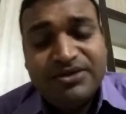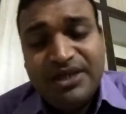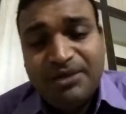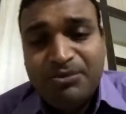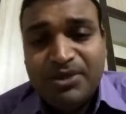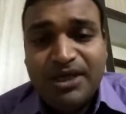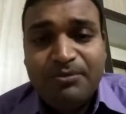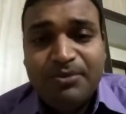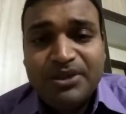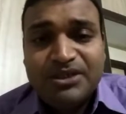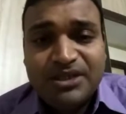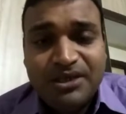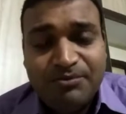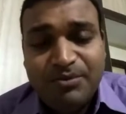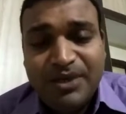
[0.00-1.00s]
same grape is
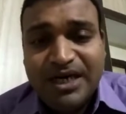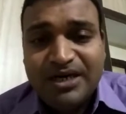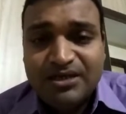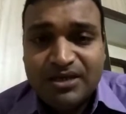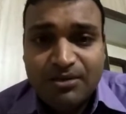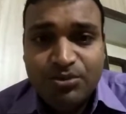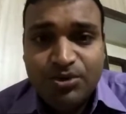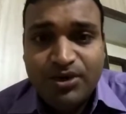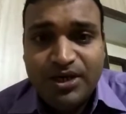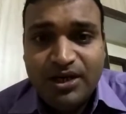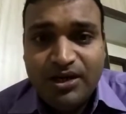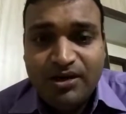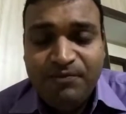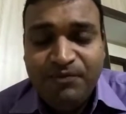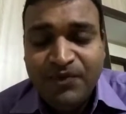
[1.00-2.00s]
same plant come to
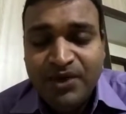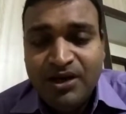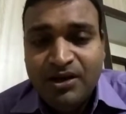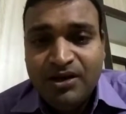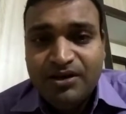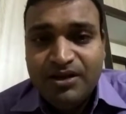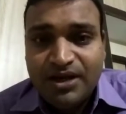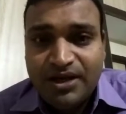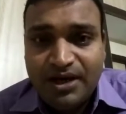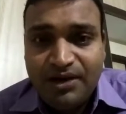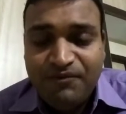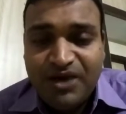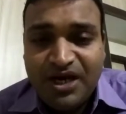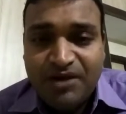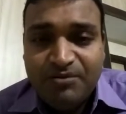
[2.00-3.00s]
India. The grape
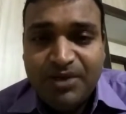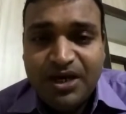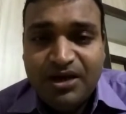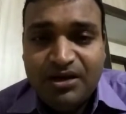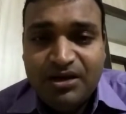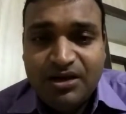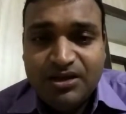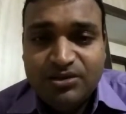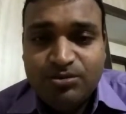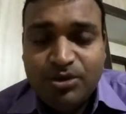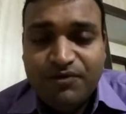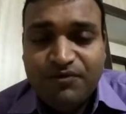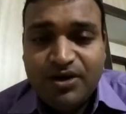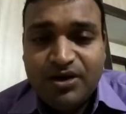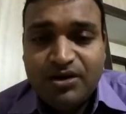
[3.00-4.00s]
we can make it is
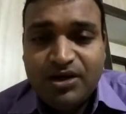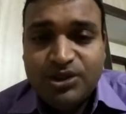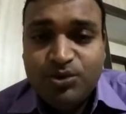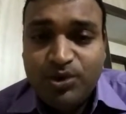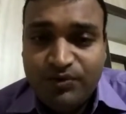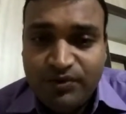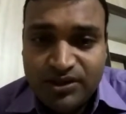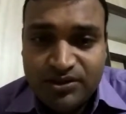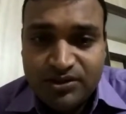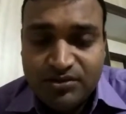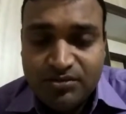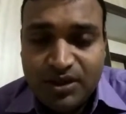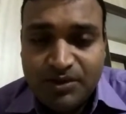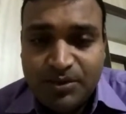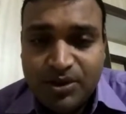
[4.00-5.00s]
perfectly sweet wines.
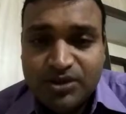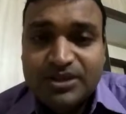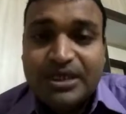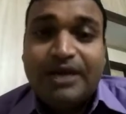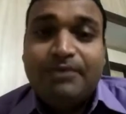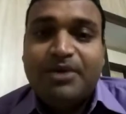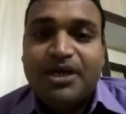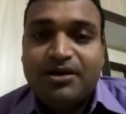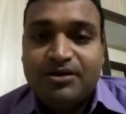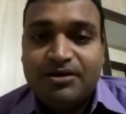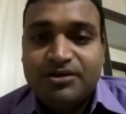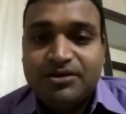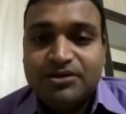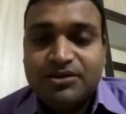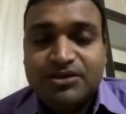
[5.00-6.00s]
Why? Because climatic
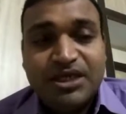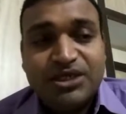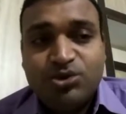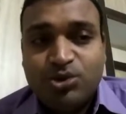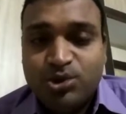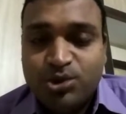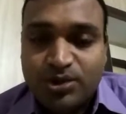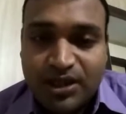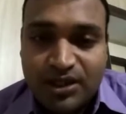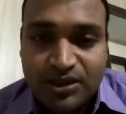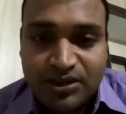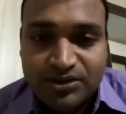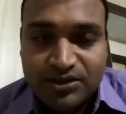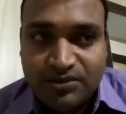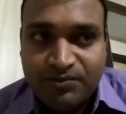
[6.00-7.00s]
conditions. That you should
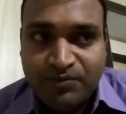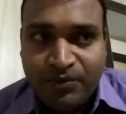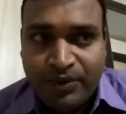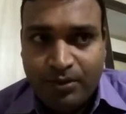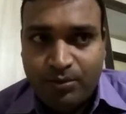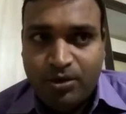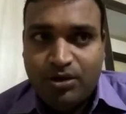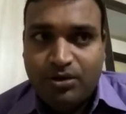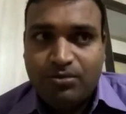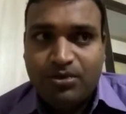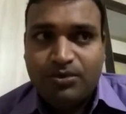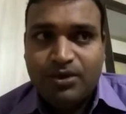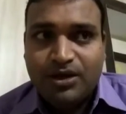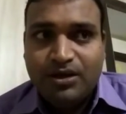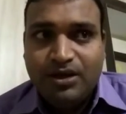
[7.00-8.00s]
understand. Point number
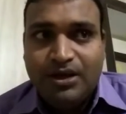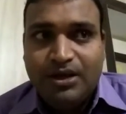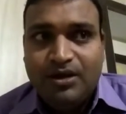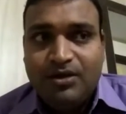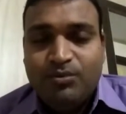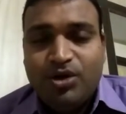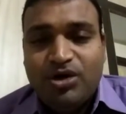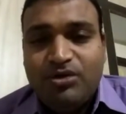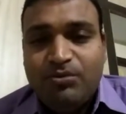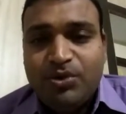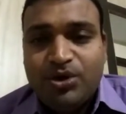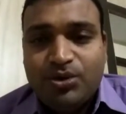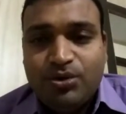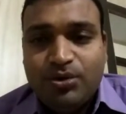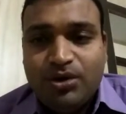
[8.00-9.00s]
one. Point number
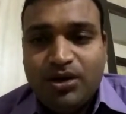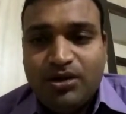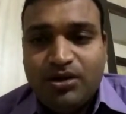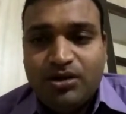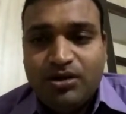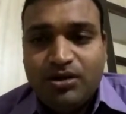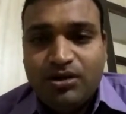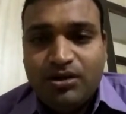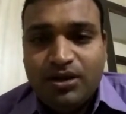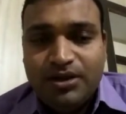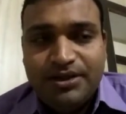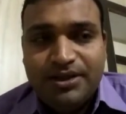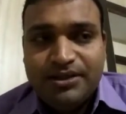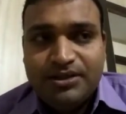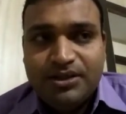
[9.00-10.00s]
two. On
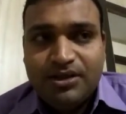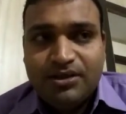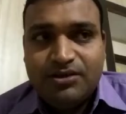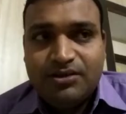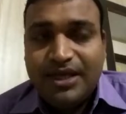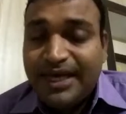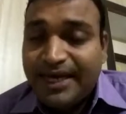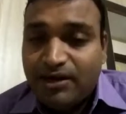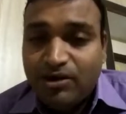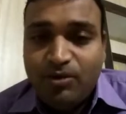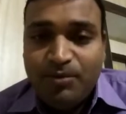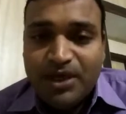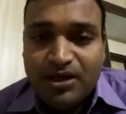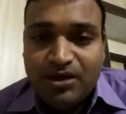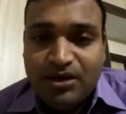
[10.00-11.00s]
this, the
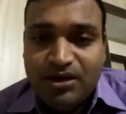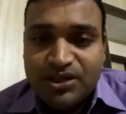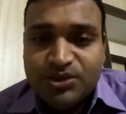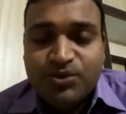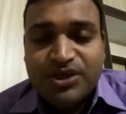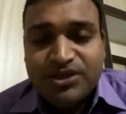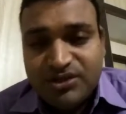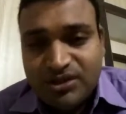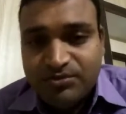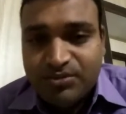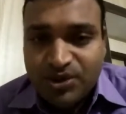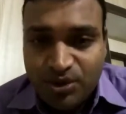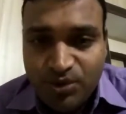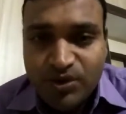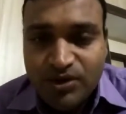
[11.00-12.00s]
economically it's very cheaper.
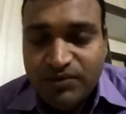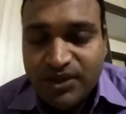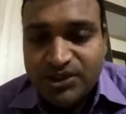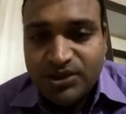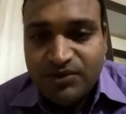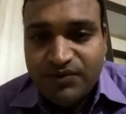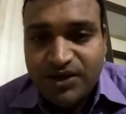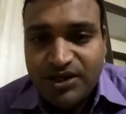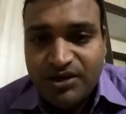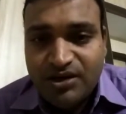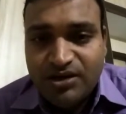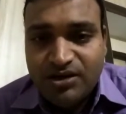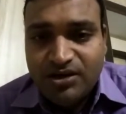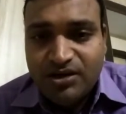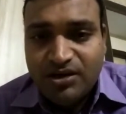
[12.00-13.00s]
New world wines are
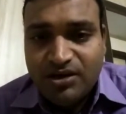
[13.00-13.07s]
very